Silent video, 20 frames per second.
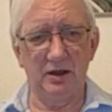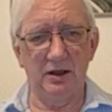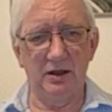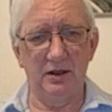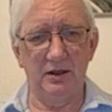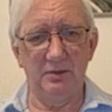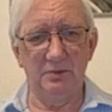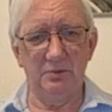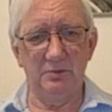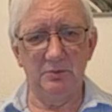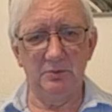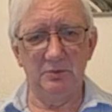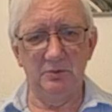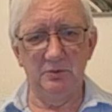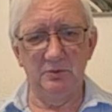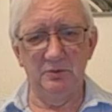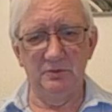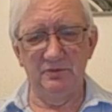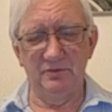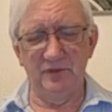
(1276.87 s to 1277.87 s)

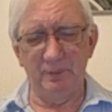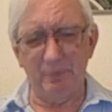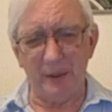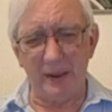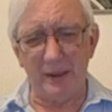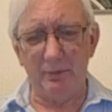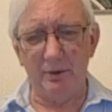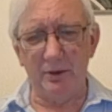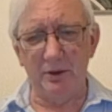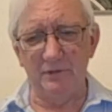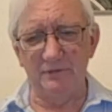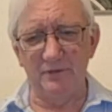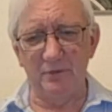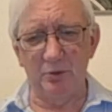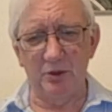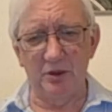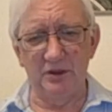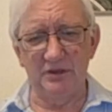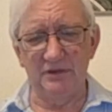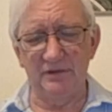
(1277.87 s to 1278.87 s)
the people of
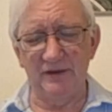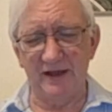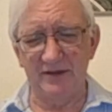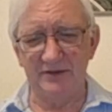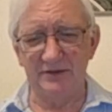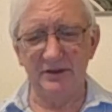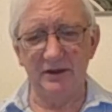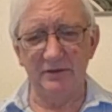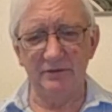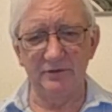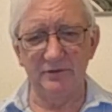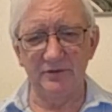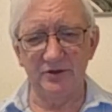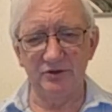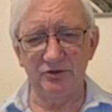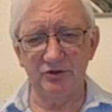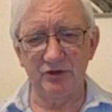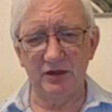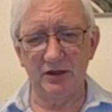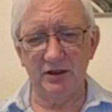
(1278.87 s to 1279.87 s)
the world have had enough
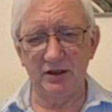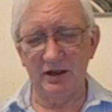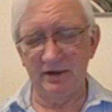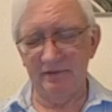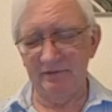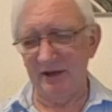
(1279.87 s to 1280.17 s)
of Israel,